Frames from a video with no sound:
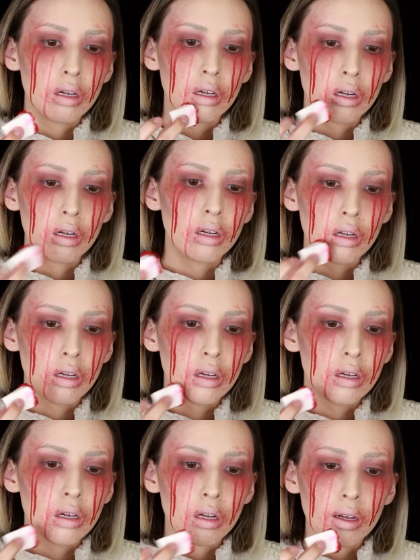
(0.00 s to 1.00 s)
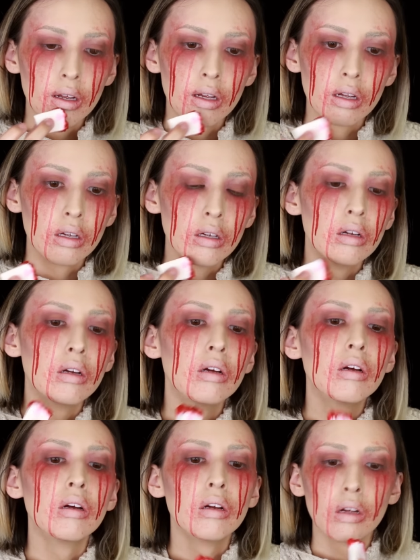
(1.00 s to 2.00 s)

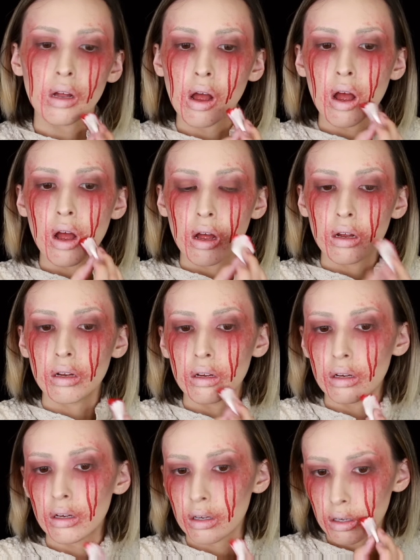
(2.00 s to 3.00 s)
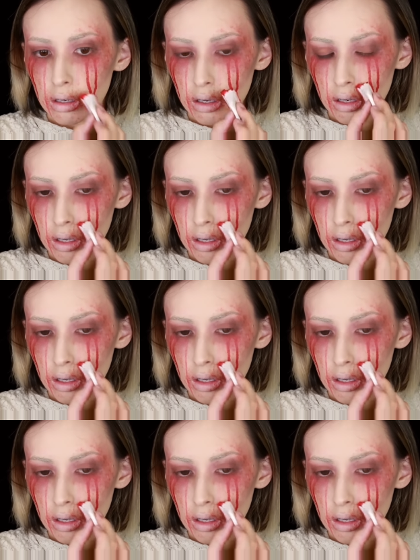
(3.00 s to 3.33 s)
No one is speaking in this clip.